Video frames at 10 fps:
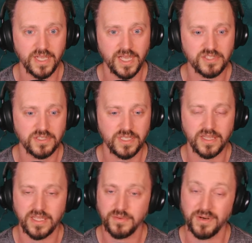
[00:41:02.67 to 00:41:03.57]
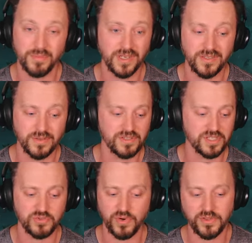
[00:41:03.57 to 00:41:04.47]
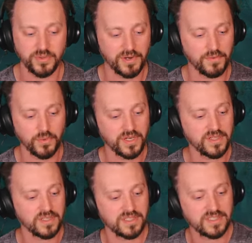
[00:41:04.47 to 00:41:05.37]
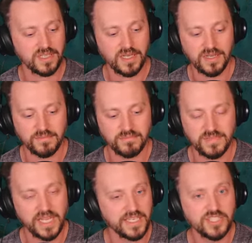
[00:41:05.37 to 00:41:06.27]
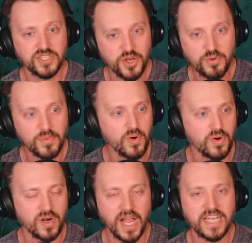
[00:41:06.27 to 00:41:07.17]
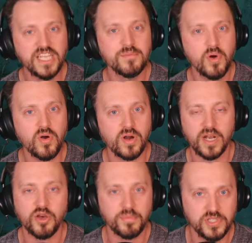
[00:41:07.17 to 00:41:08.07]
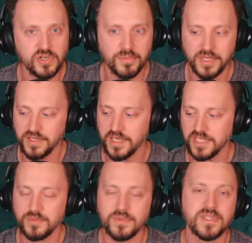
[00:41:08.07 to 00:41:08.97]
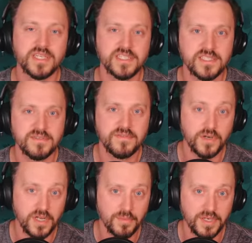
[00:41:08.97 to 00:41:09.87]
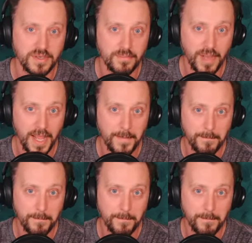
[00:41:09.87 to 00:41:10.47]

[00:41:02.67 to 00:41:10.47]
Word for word: Actually, I think what I'm going to do is just run through every one of these. Um, I need to know more. I need more, and I hope you join me on the next one. Thanks for coming. Bye.